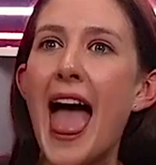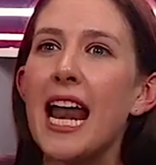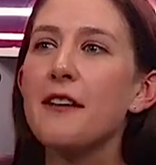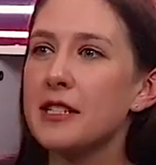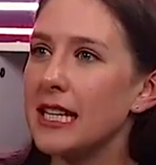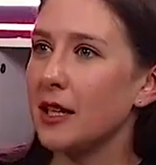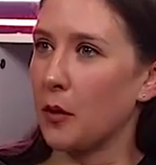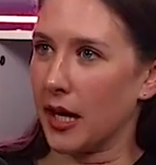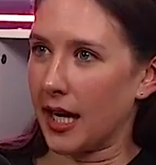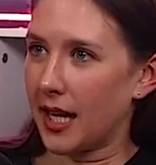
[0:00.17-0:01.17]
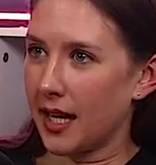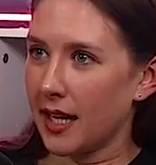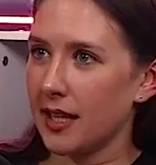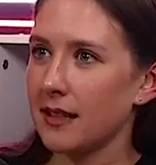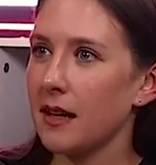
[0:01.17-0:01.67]
NFT liquidity.
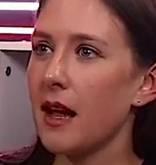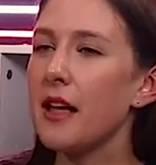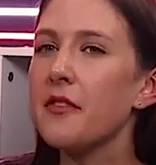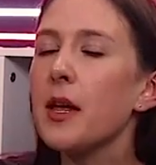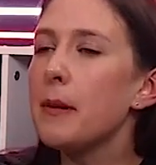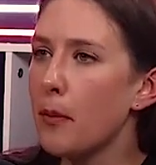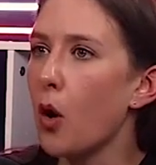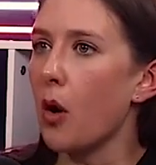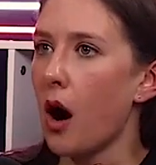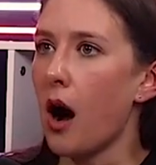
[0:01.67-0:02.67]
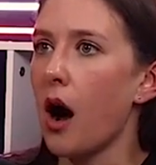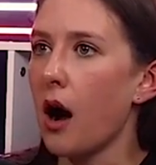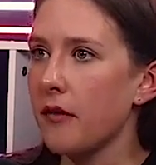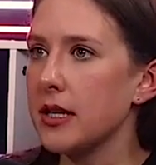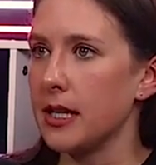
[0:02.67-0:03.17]
I feel like people
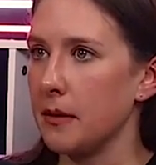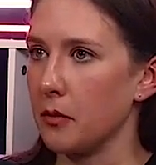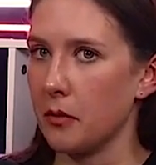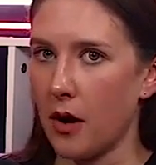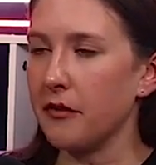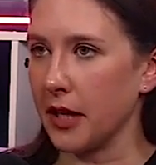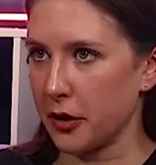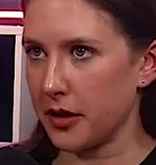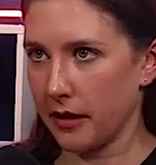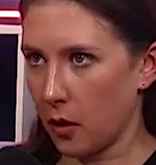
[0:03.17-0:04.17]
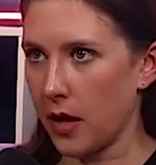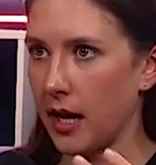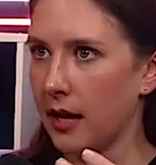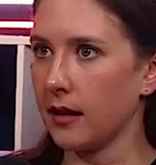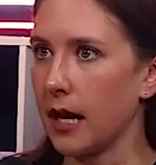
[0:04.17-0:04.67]
obviously roughly understand
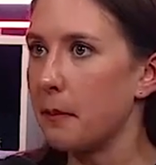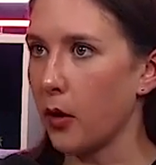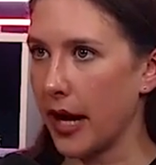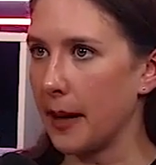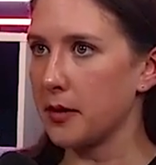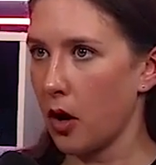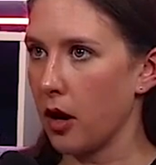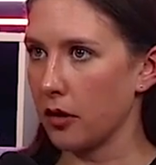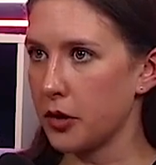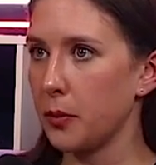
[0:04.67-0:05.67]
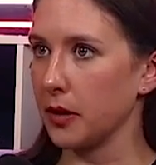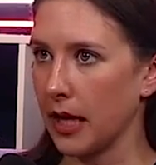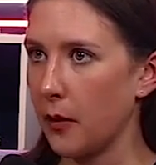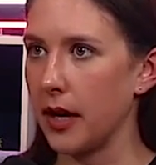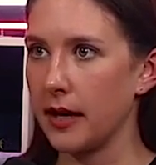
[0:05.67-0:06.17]
liquidity, like Bored Apes are super
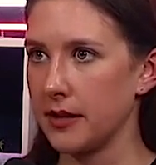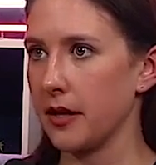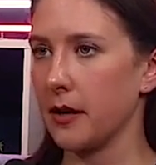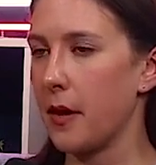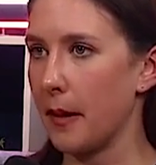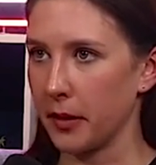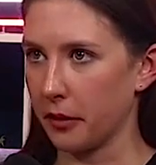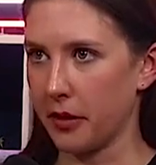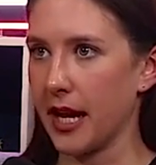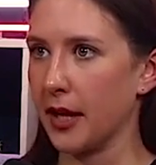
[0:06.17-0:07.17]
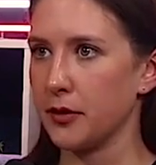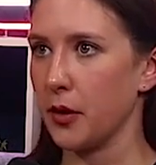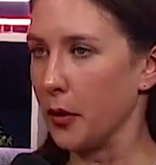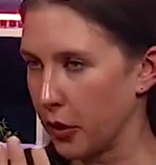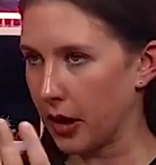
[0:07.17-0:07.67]
liquid because they're a popular thing, and
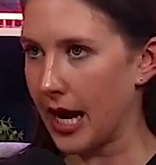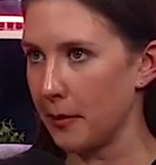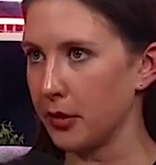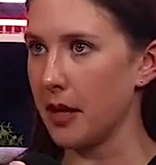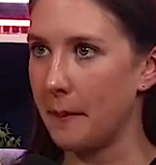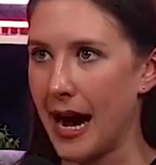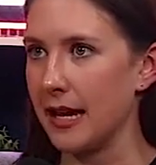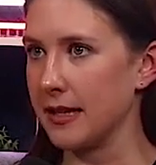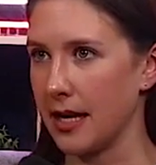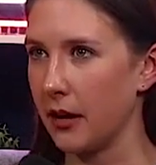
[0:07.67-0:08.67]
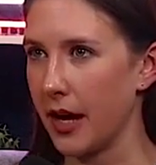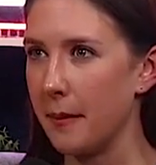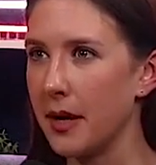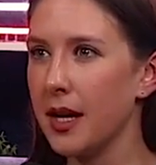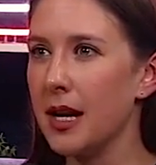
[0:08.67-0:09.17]
so you're able to buy and sell
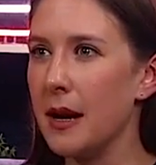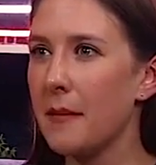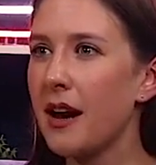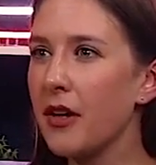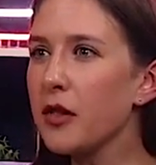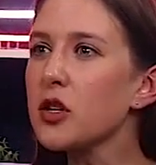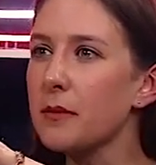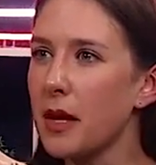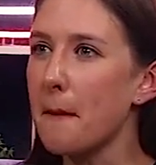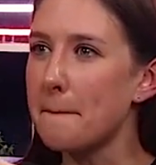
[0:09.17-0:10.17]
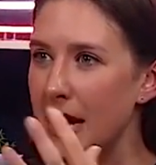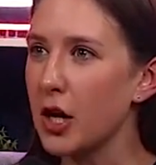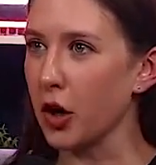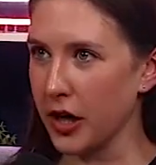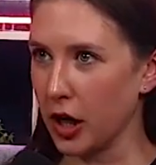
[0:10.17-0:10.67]
them. But I feel like there's something
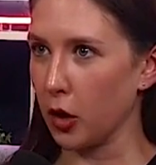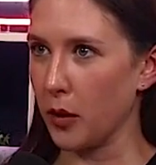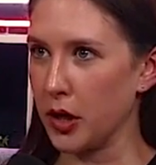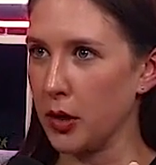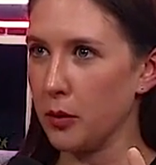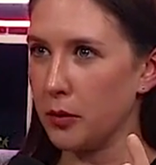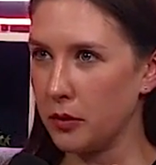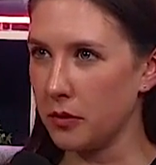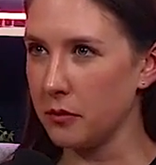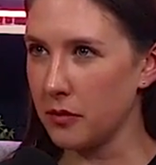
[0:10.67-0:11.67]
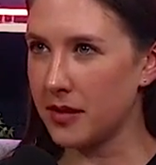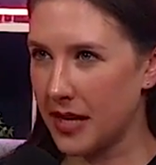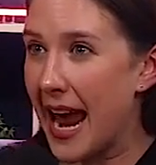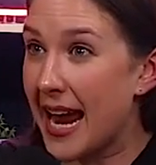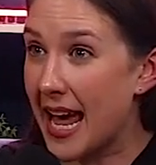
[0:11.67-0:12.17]
bigger here when you
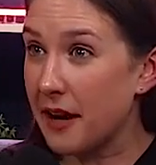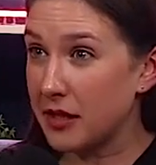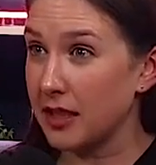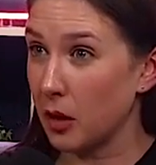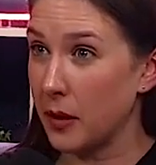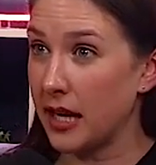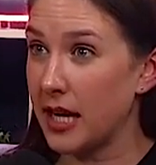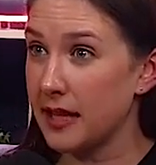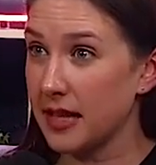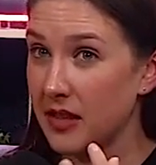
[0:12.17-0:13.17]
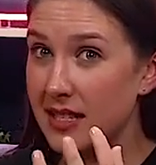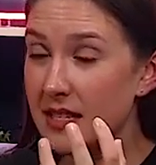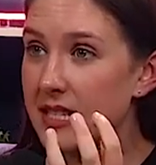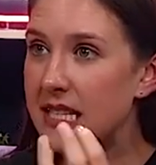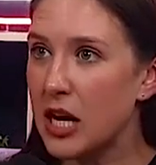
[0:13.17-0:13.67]
say NFT liquidity. It's like this
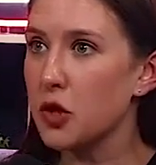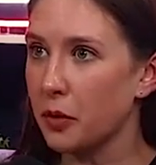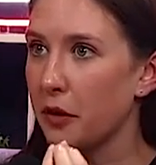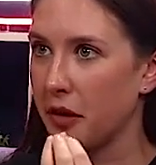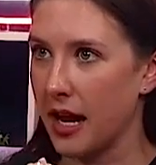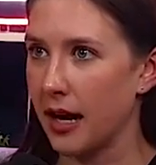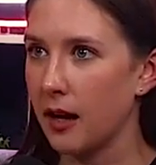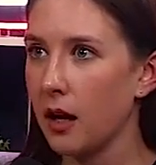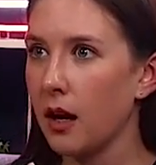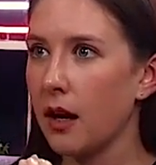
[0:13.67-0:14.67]
central thing.